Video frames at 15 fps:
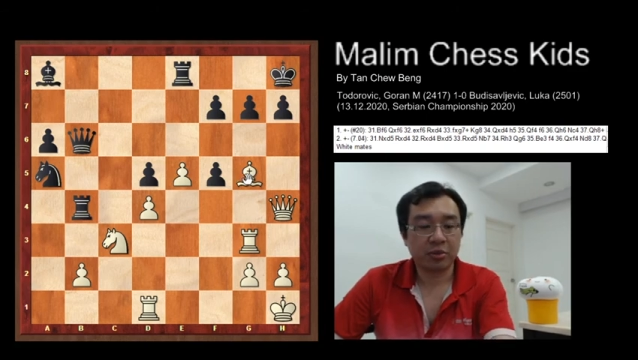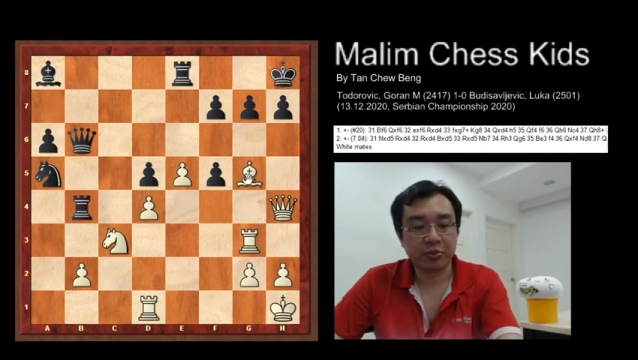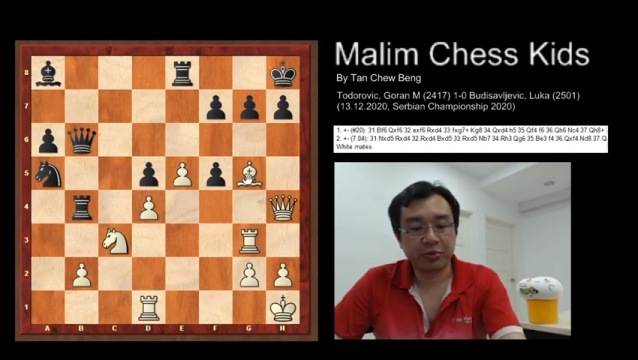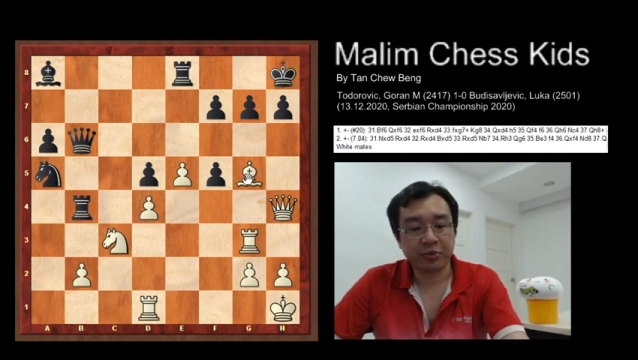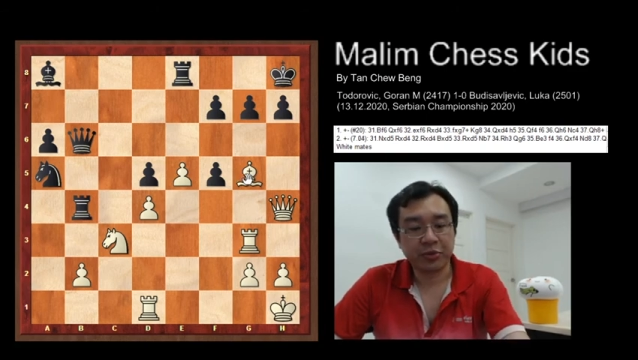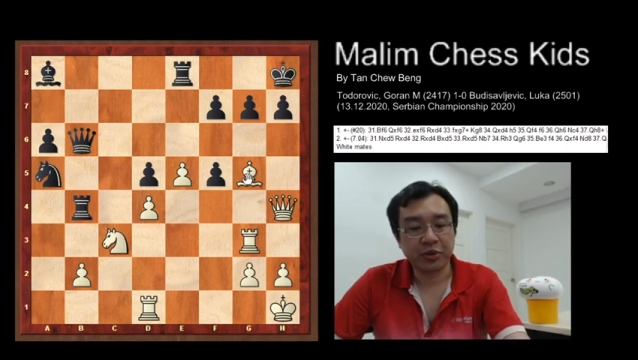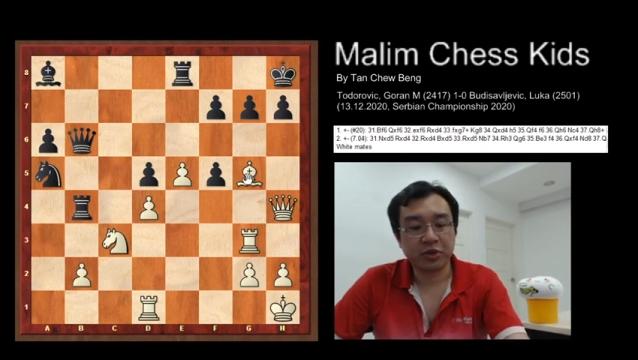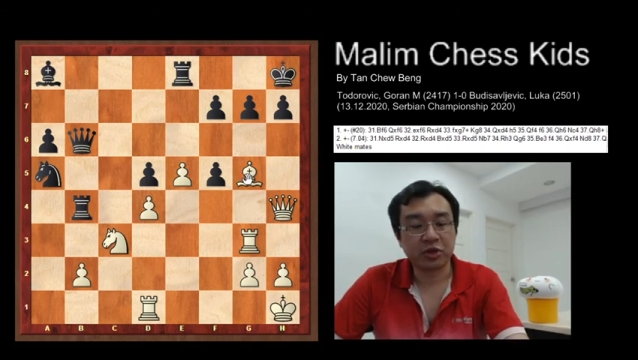
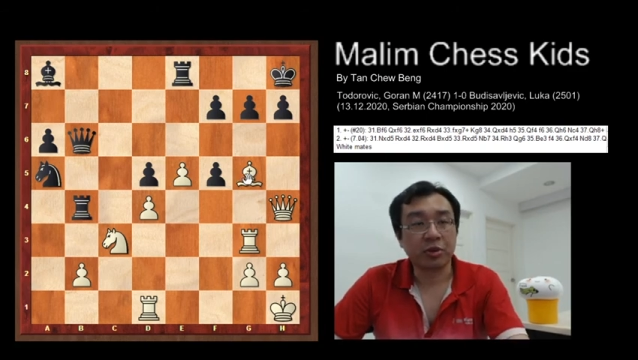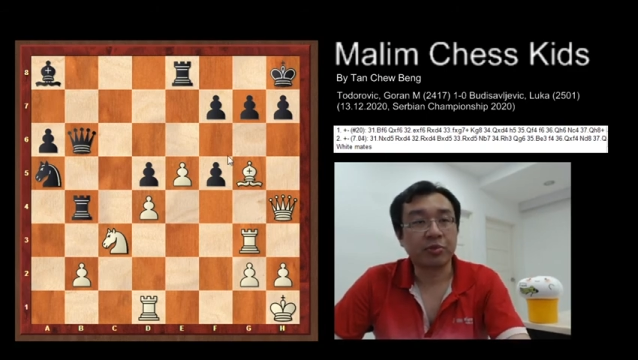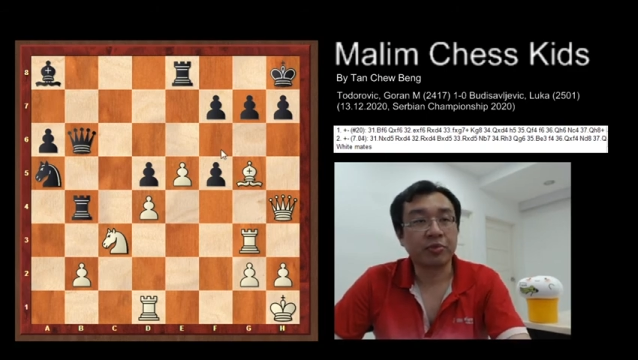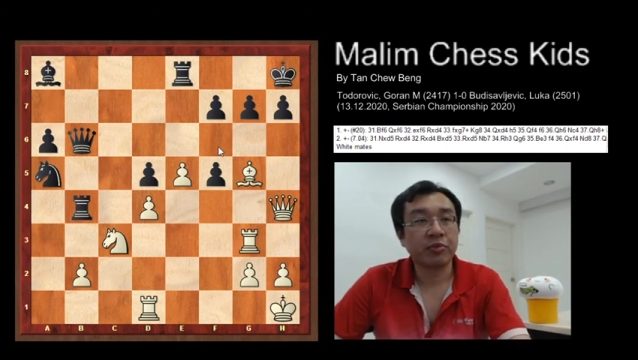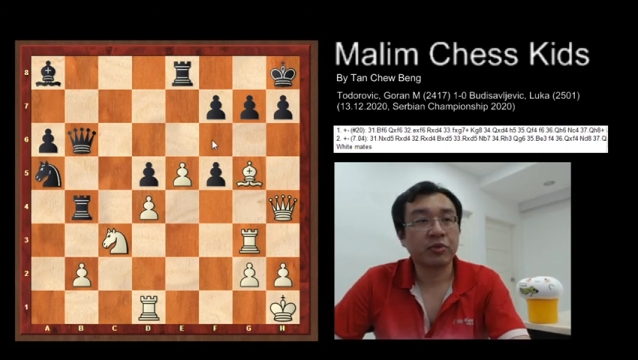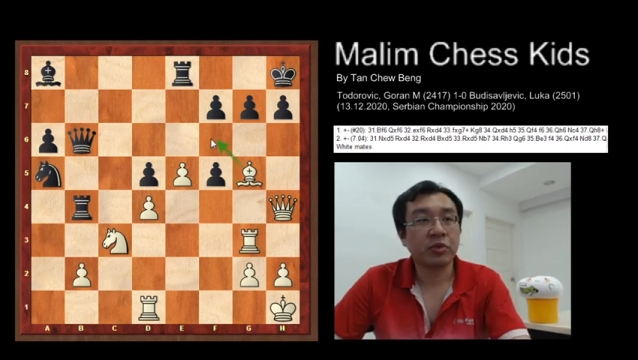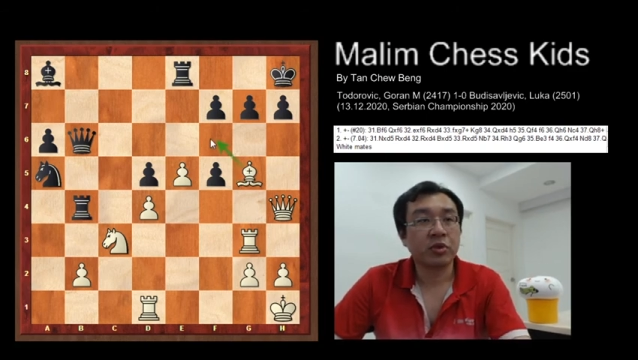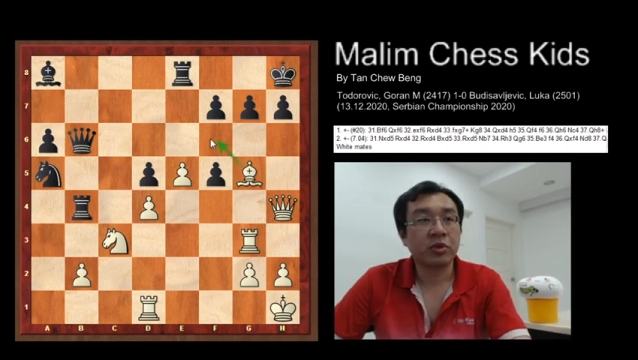bishop
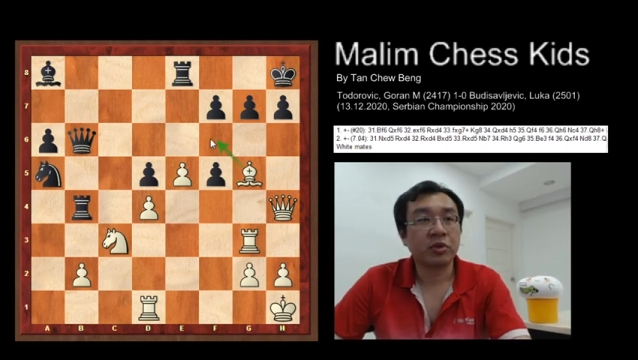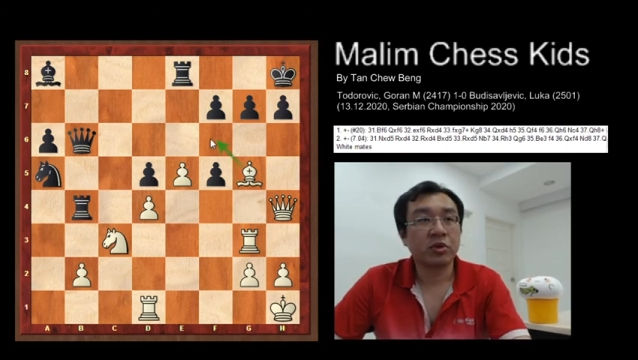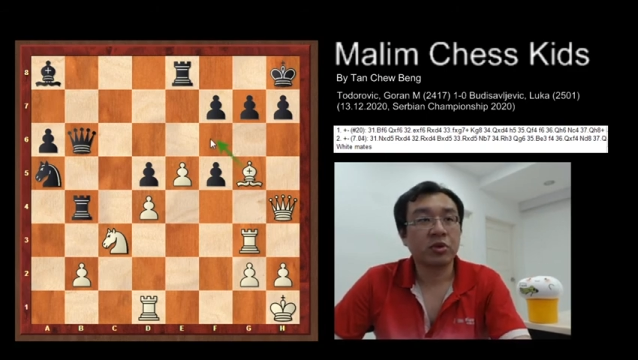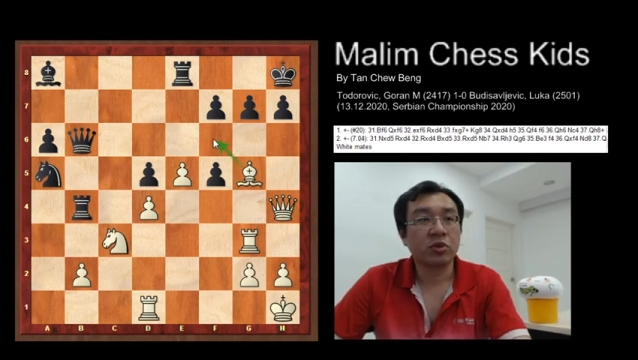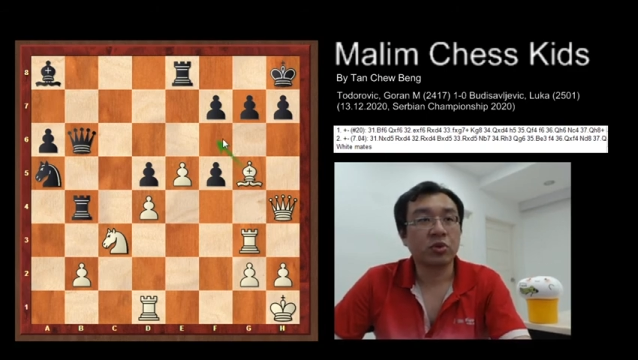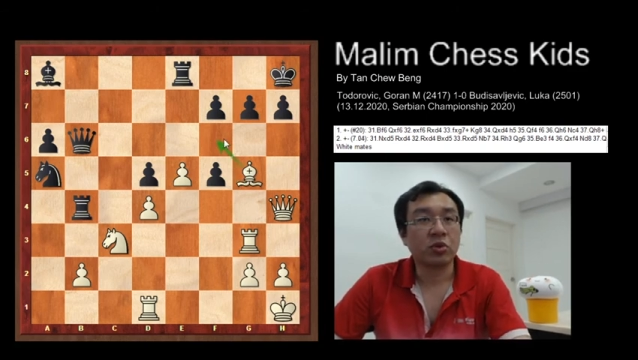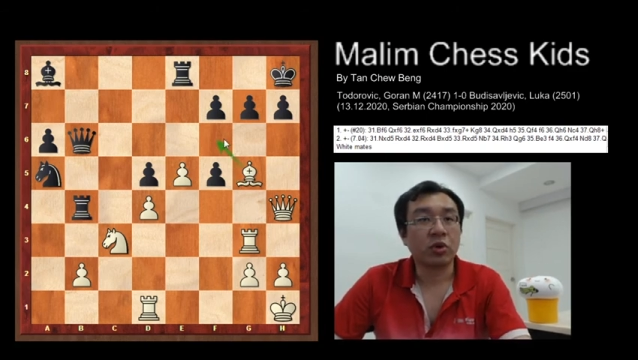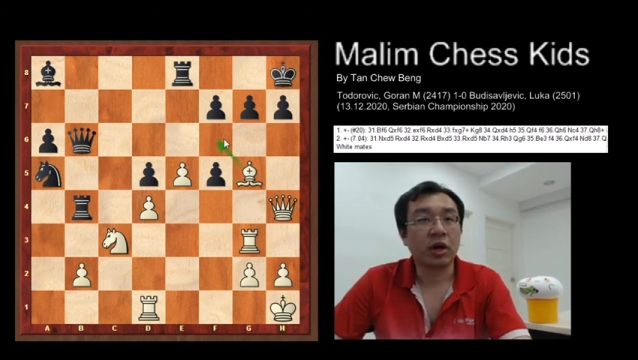
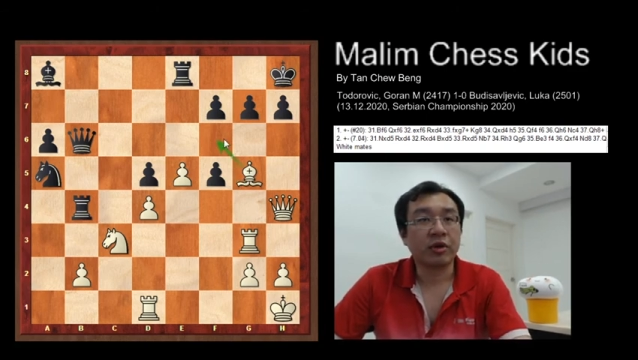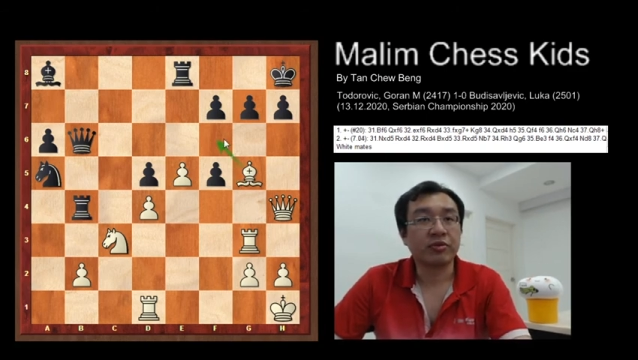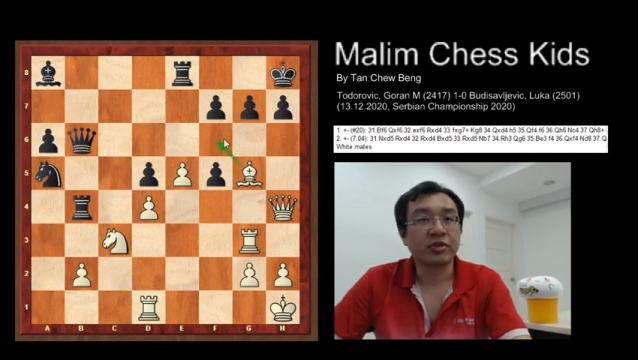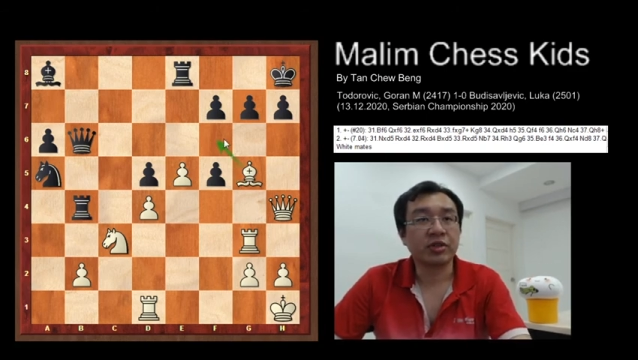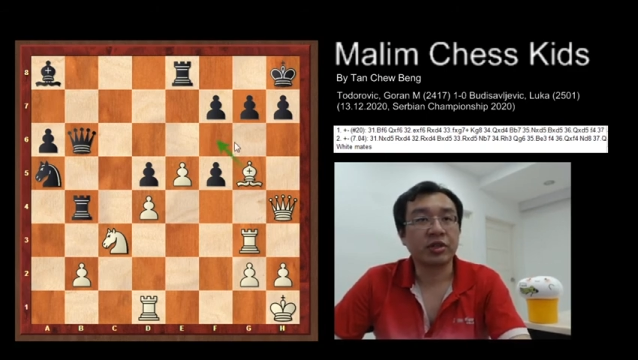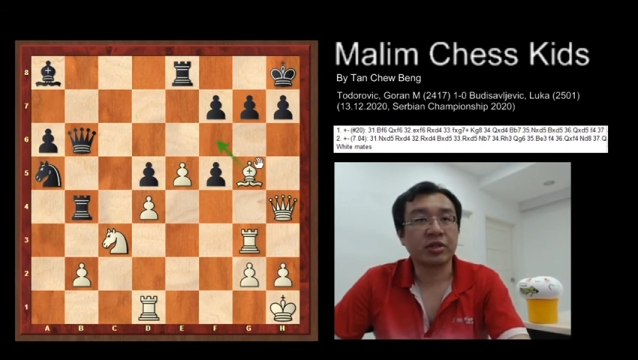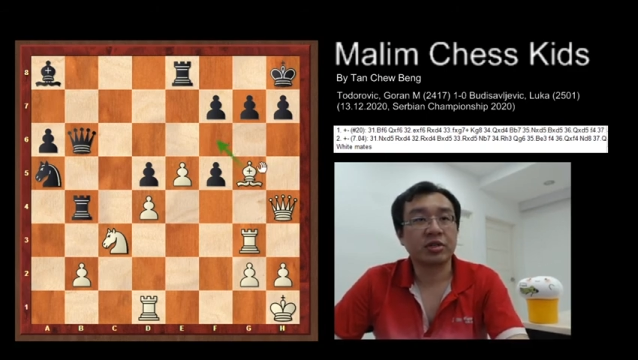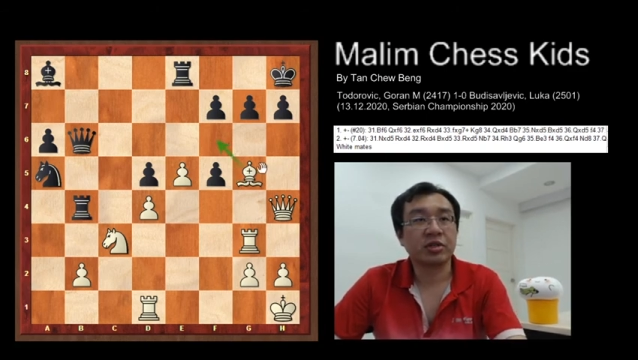to
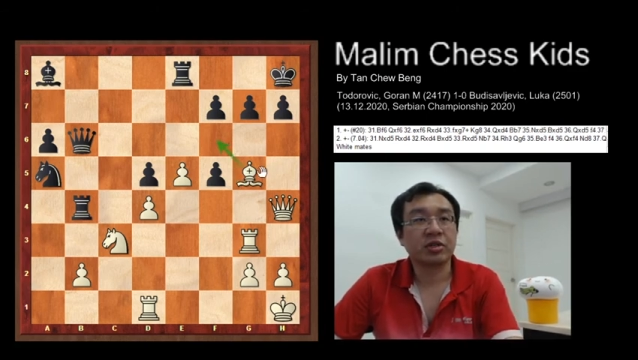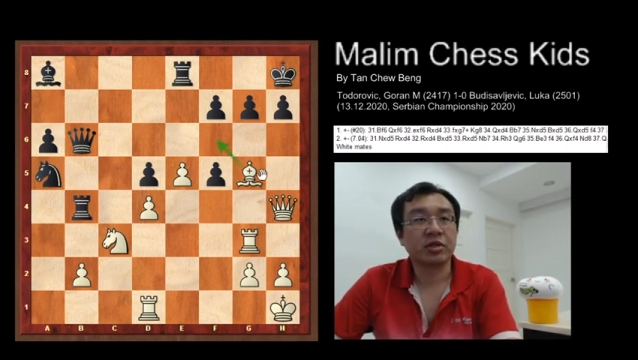f6,